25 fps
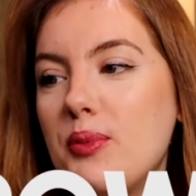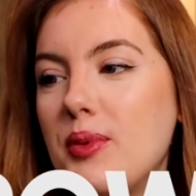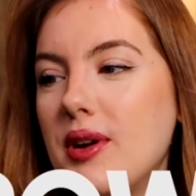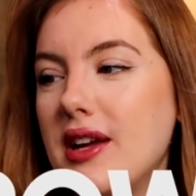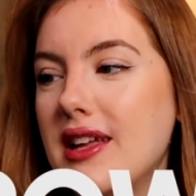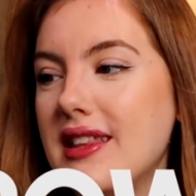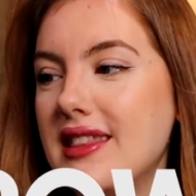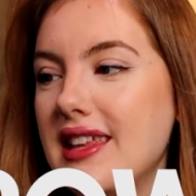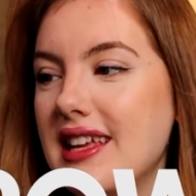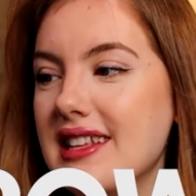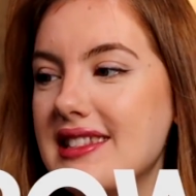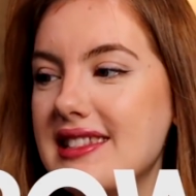
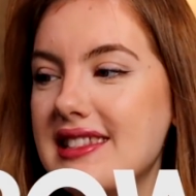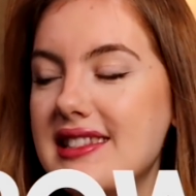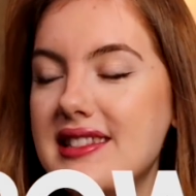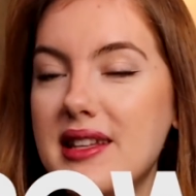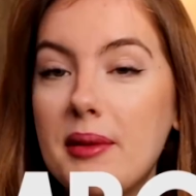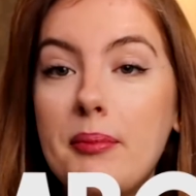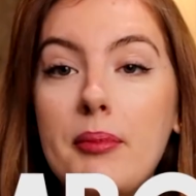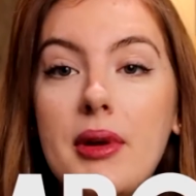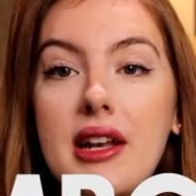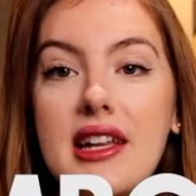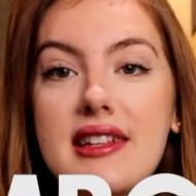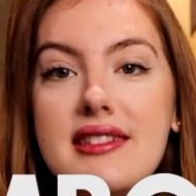with its
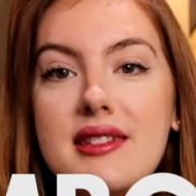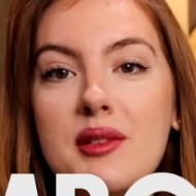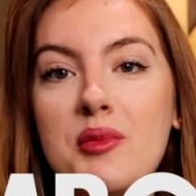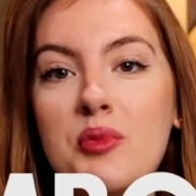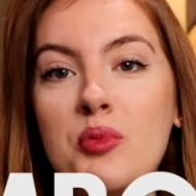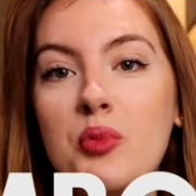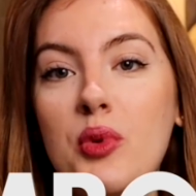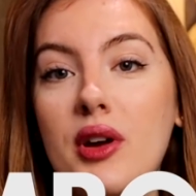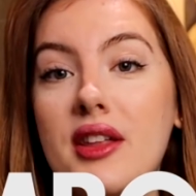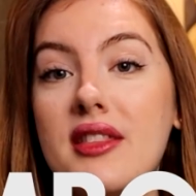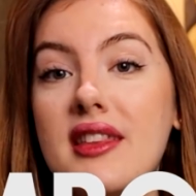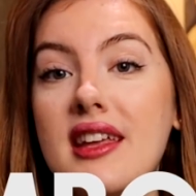
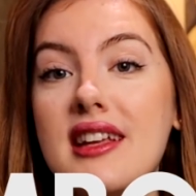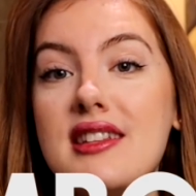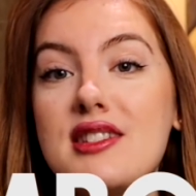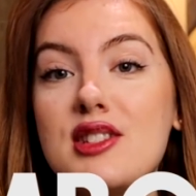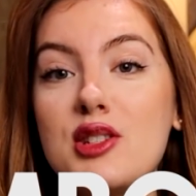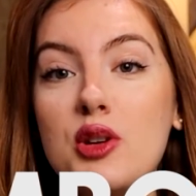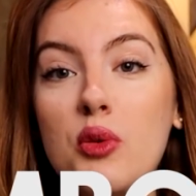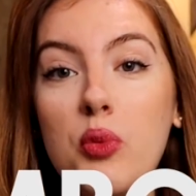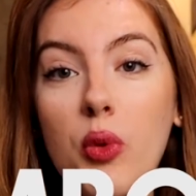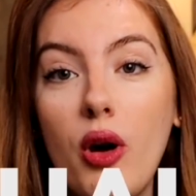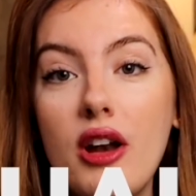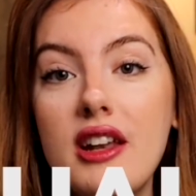symbolism, with its
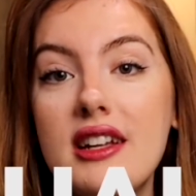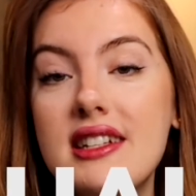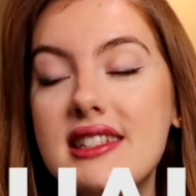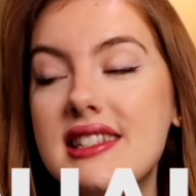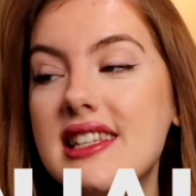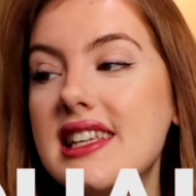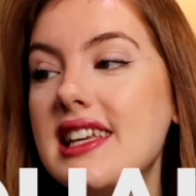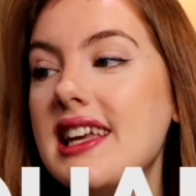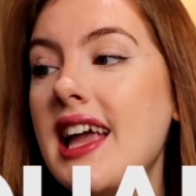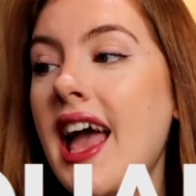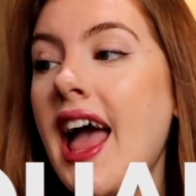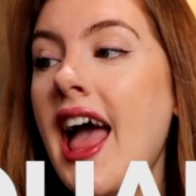
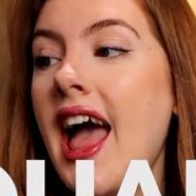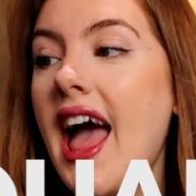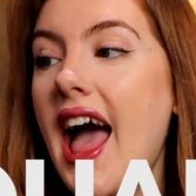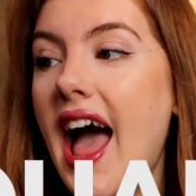quality,